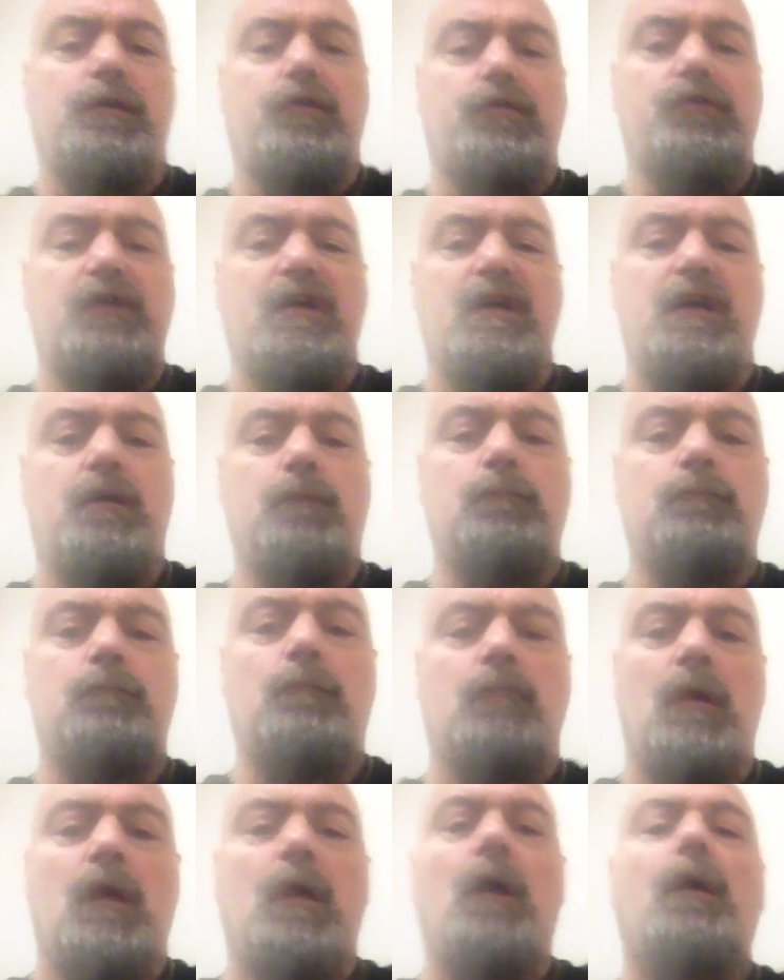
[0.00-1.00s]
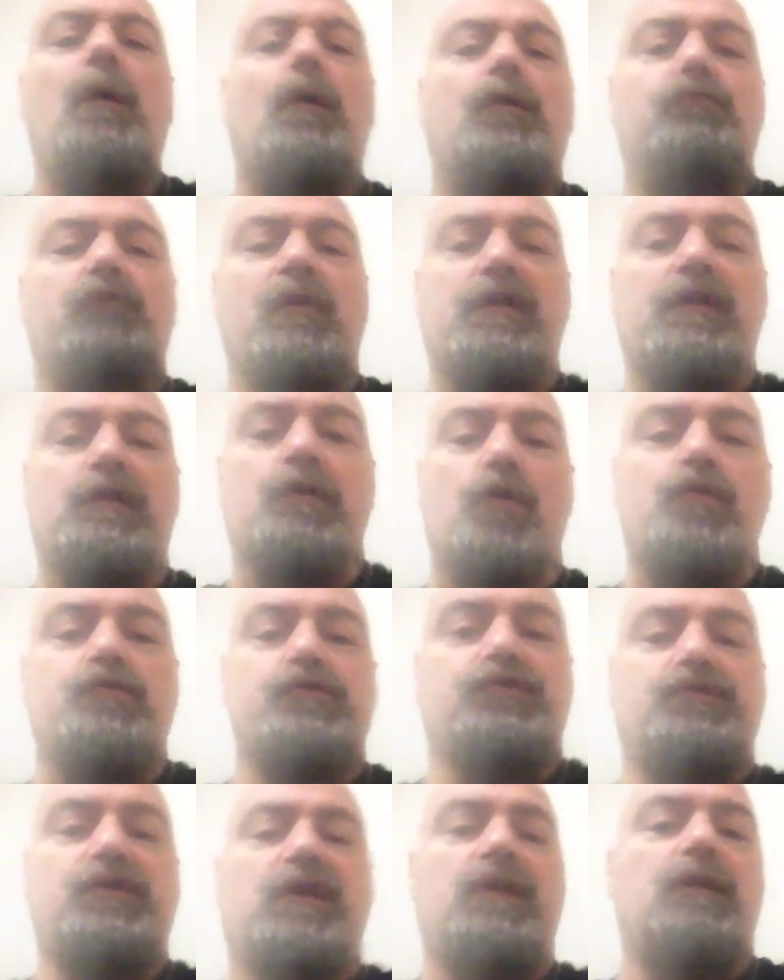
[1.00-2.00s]
the same
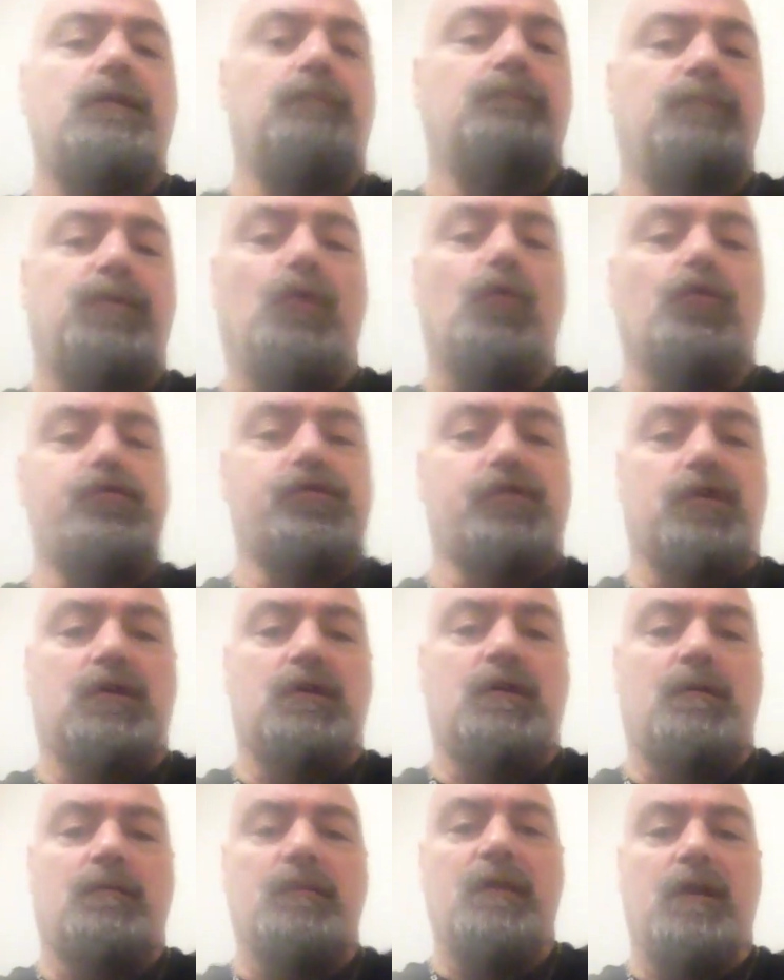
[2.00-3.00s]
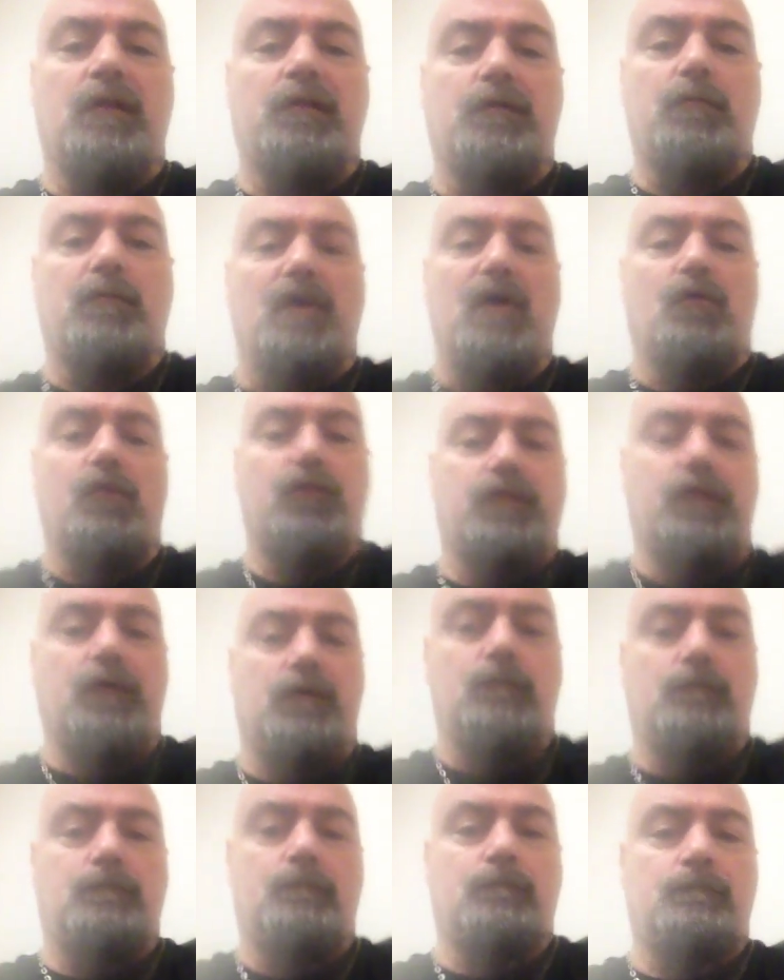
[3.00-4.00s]
regurgitated bullshit coming out of their mouth.
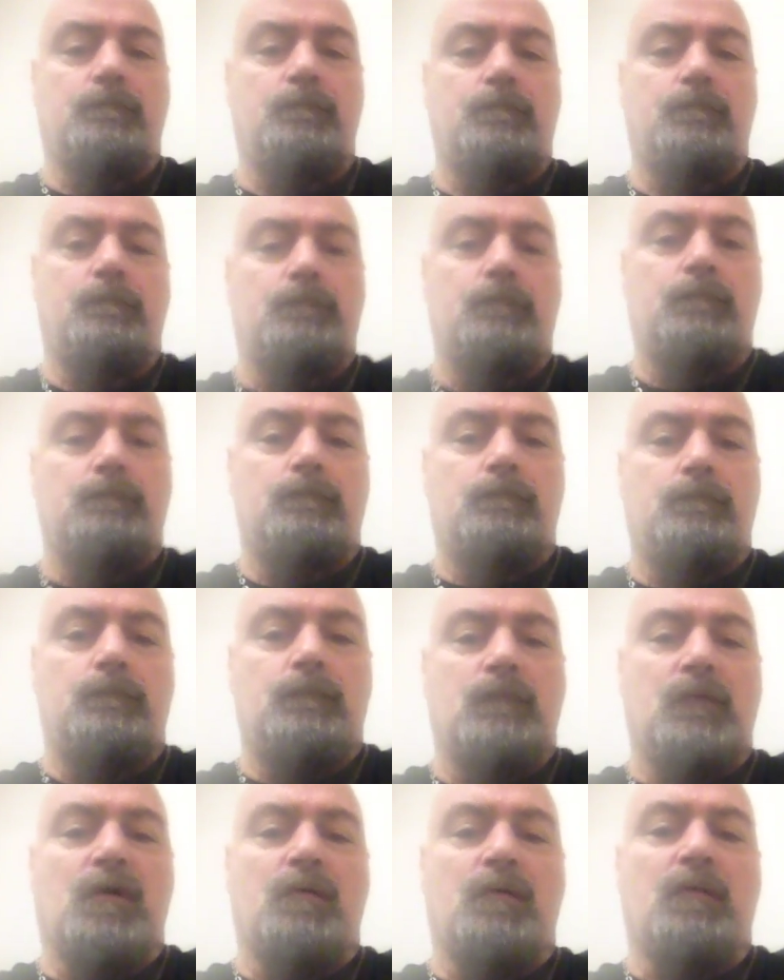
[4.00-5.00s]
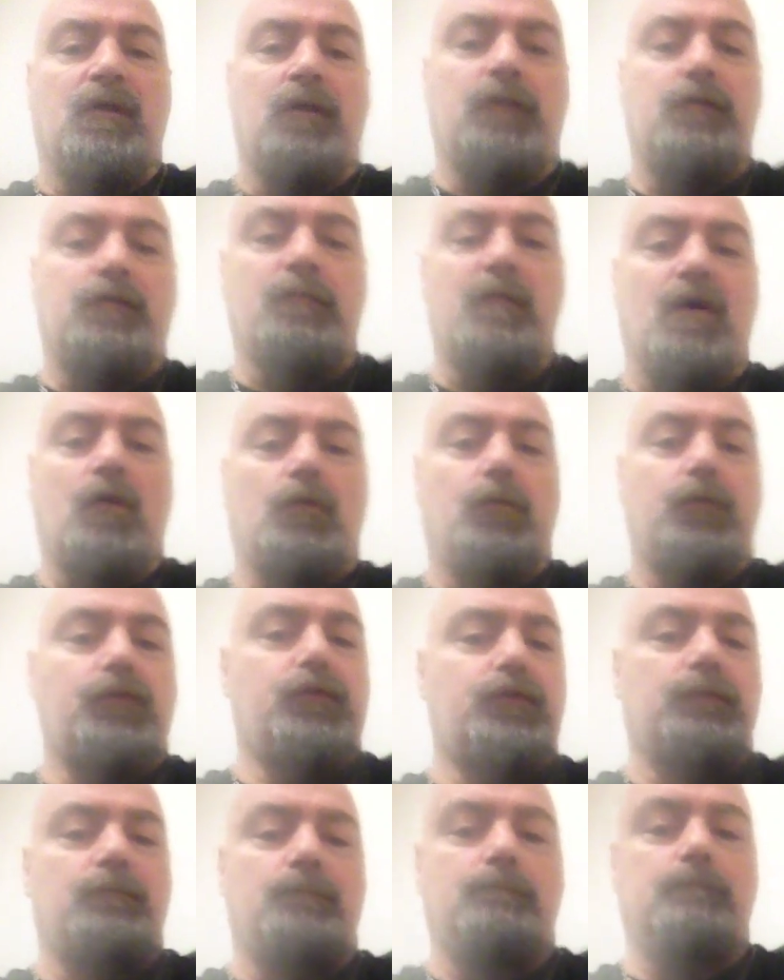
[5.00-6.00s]
Coming out of their
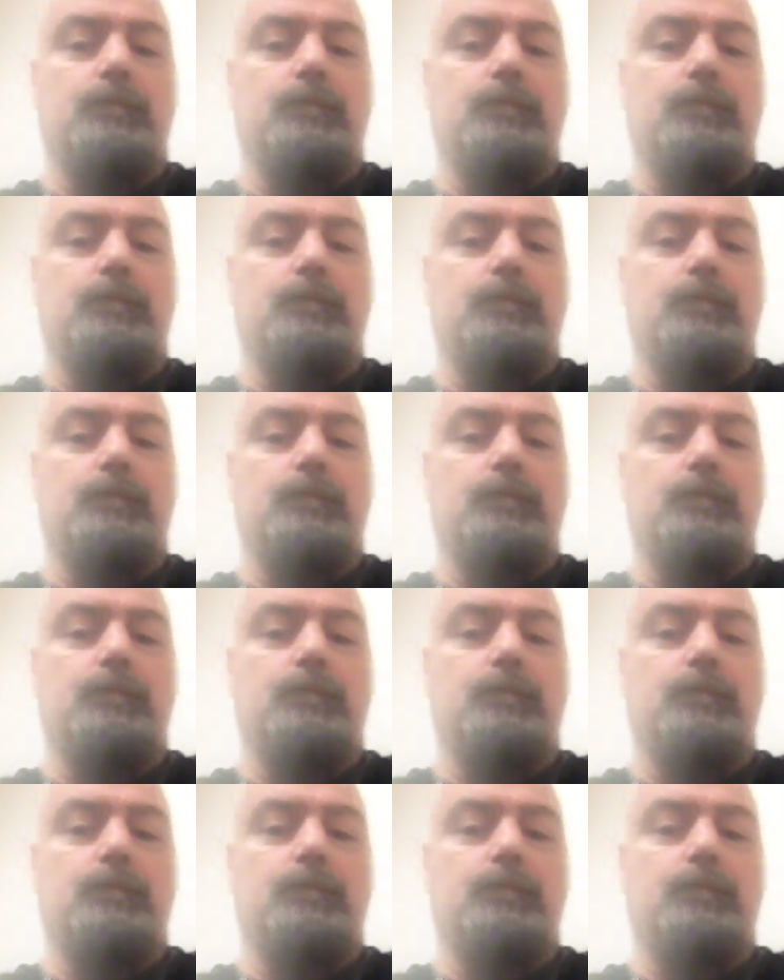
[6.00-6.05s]
mouths.